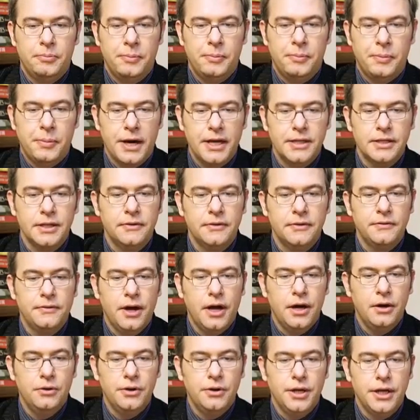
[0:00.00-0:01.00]
Present
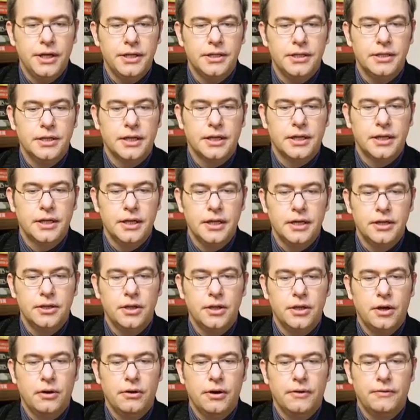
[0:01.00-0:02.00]
value is the current
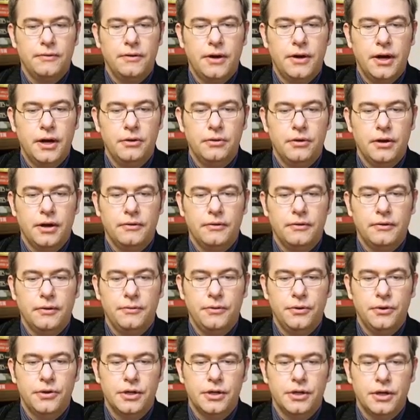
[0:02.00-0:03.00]
dollar value of a
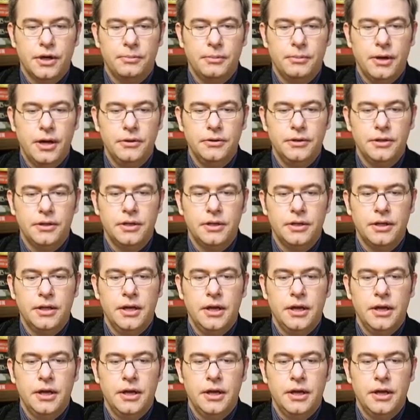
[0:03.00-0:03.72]
future amount,